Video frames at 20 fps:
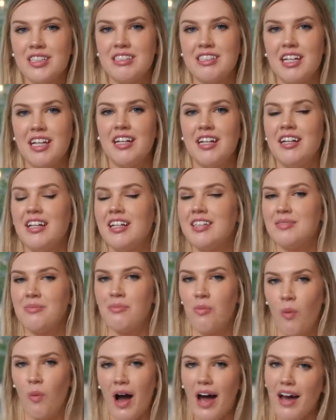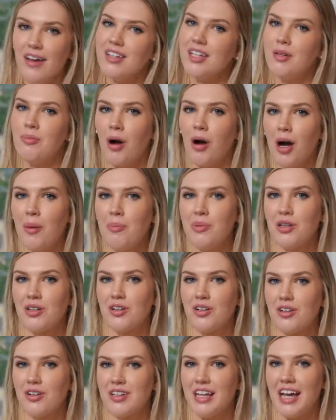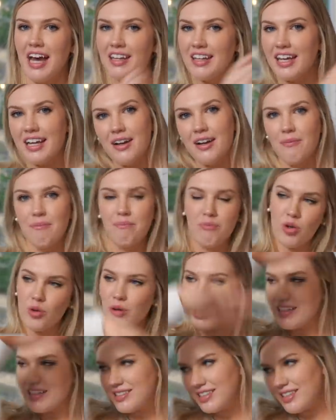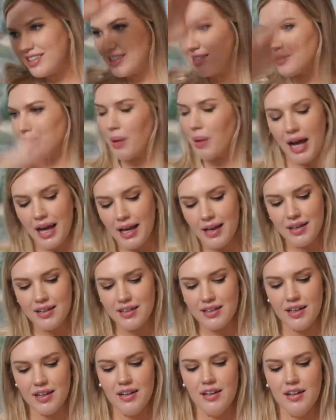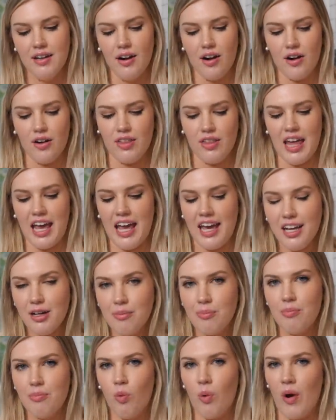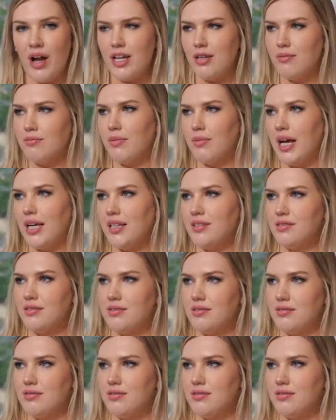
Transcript: of a sudden it's wildly popular. They had like a crazy spike, or the egg white bites.